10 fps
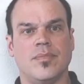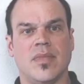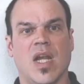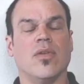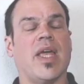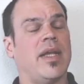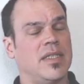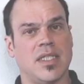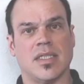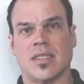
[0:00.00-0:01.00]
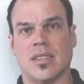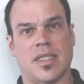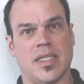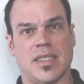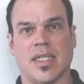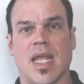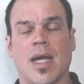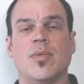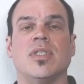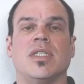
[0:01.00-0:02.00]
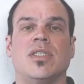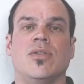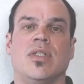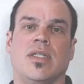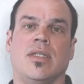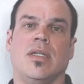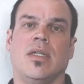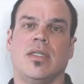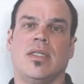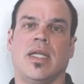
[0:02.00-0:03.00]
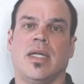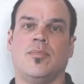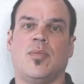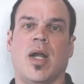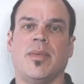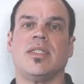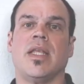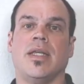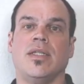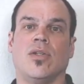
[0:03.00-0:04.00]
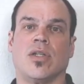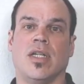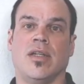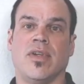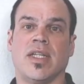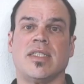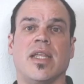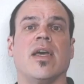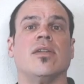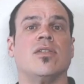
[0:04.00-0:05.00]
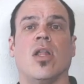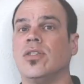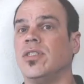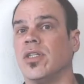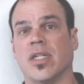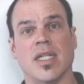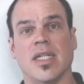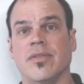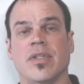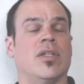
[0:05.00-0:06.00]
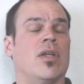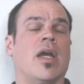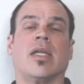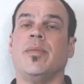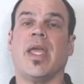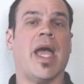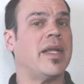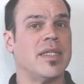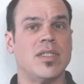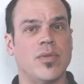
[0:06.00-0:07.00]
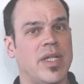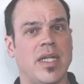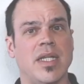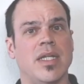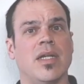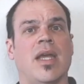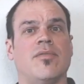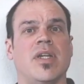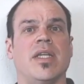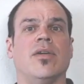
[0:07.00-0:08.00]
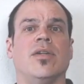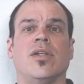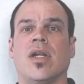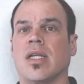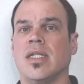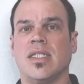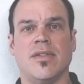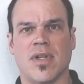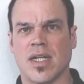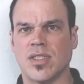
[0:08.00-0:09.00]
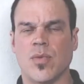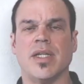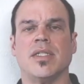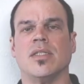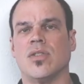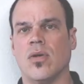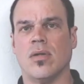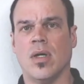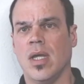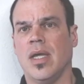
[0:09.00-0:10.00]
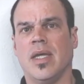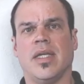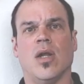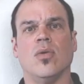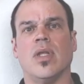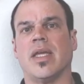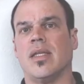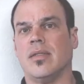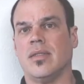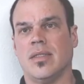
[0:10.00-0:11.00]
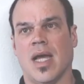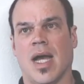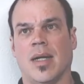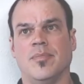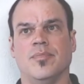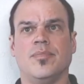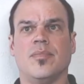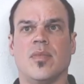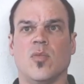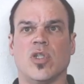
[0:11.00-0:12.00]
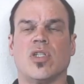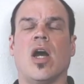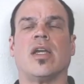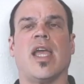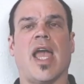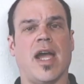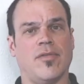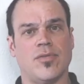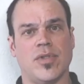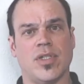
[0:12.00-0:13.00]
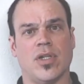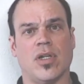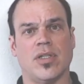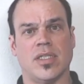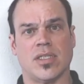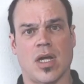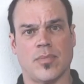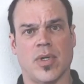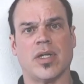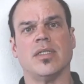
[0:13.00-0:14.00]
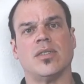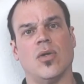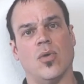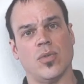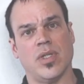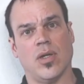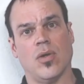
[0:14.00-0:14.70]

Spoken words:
this example is just using the premise that you're going to invest $10,000 and you're going to leave it, and you're not going to be adding to it every year, and you're not going to see fluctuations. So, we're talking average return on the stock market. So, you